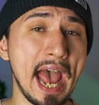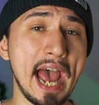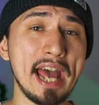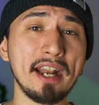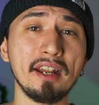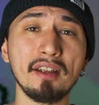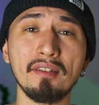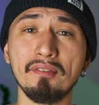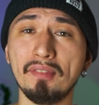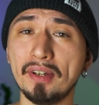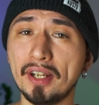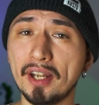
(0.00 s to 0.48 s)

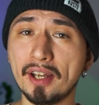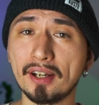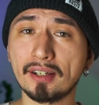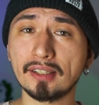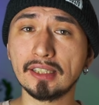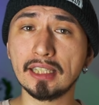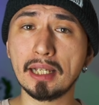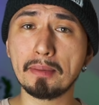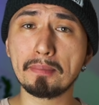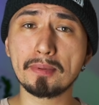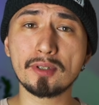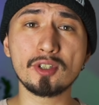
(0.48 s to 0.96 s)
Adding video
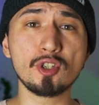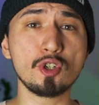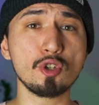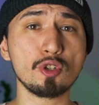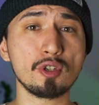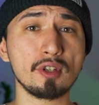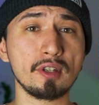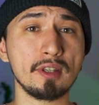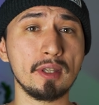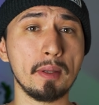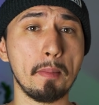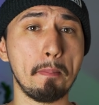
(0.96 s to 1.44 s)
clips,
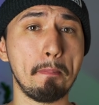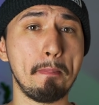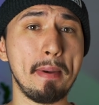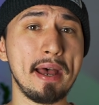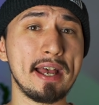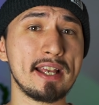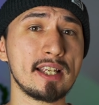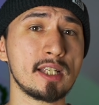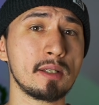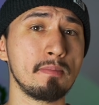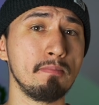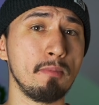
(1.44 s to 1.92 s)
choosing the
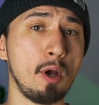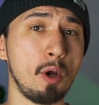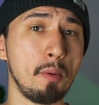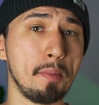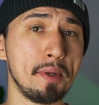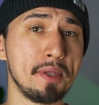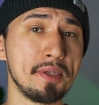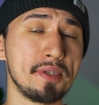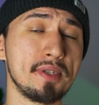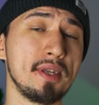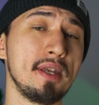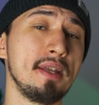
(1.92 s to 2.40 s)
best
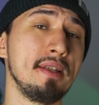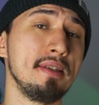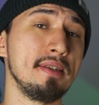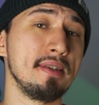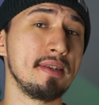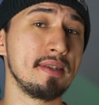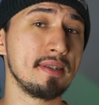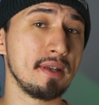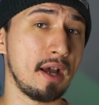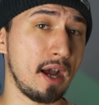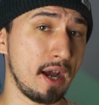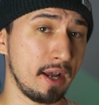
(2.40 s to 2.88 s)
moments
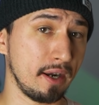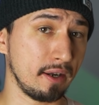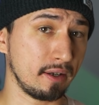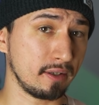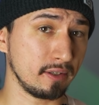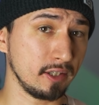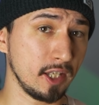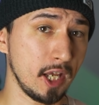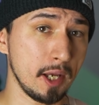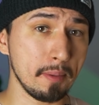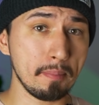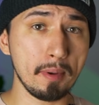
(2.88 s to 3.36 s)
inside a
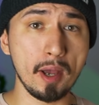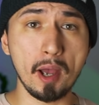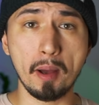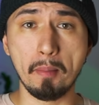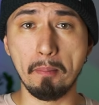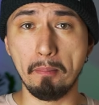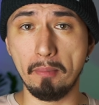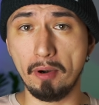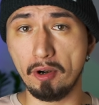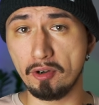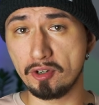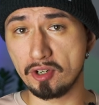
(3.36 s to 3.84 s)

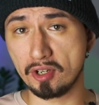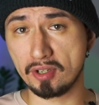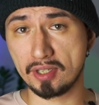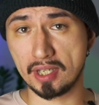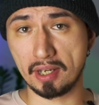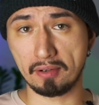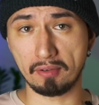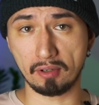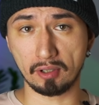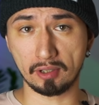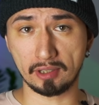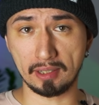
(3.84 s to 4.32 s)
clip, merging
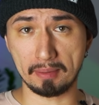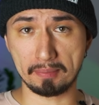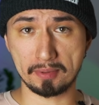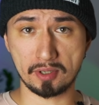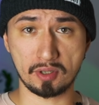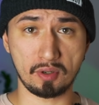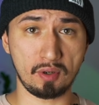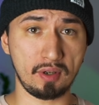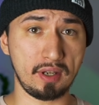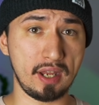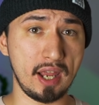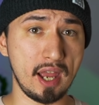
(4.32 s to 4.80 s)
several clips
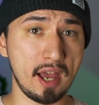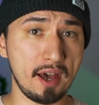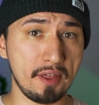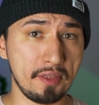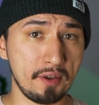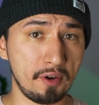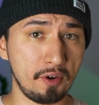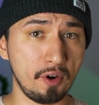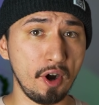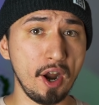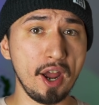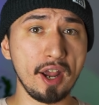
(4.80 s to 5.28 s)

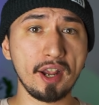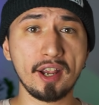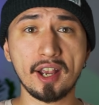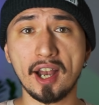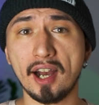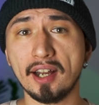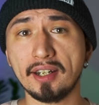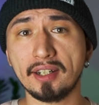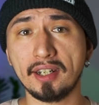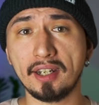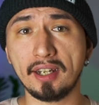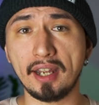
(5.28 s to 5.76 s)
together,
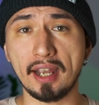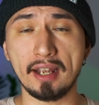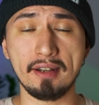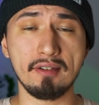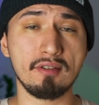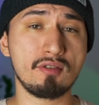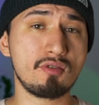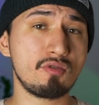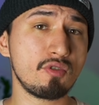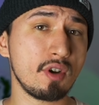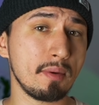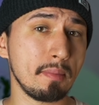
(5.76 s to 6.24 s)
cutting
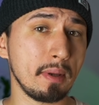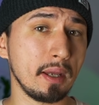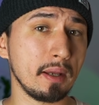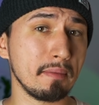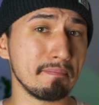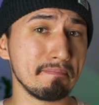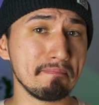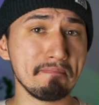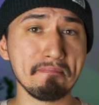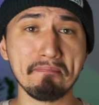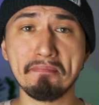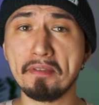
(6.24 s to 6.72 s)
and
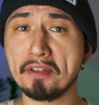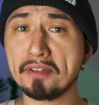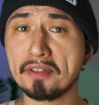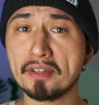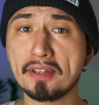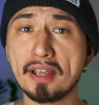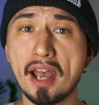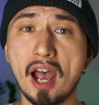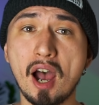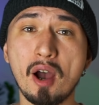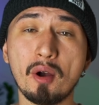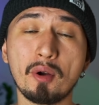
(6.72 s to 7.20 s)
trimming. This
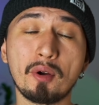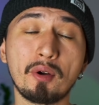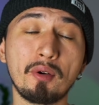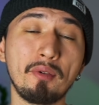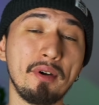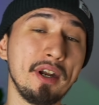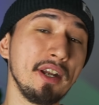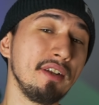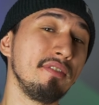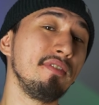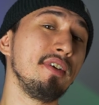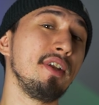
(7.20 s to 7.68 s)
is how
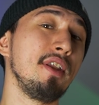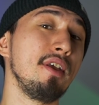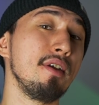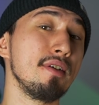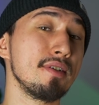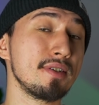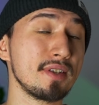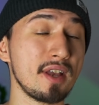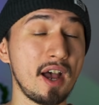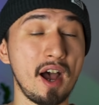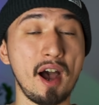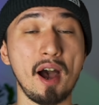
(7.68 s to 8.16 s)
great
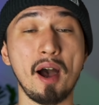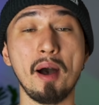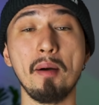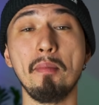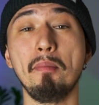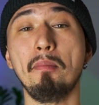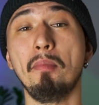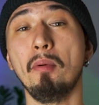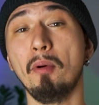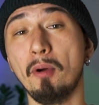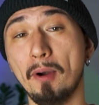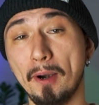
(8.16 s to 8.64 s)
videos are
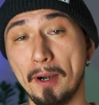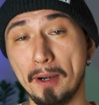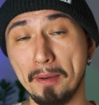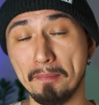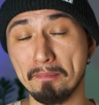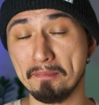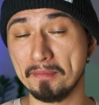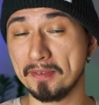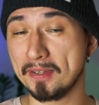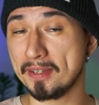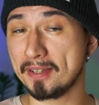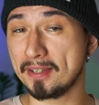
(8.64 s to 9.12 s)
born,
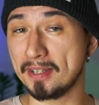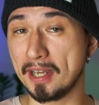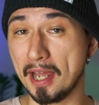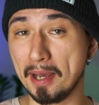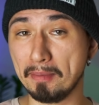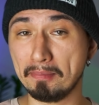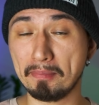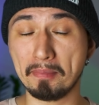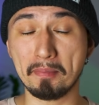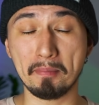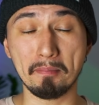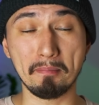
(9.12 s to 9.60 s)

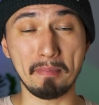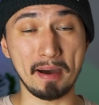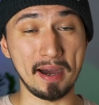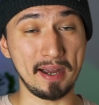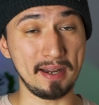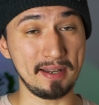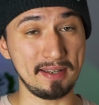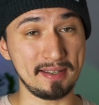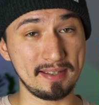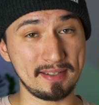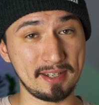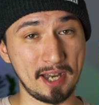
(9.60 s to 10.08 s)
step
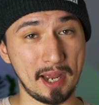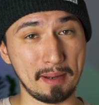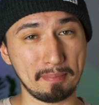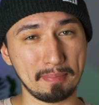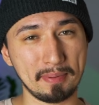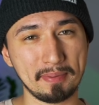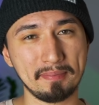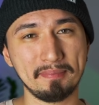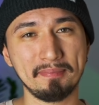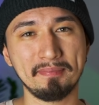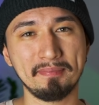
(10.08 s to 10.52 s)
by step.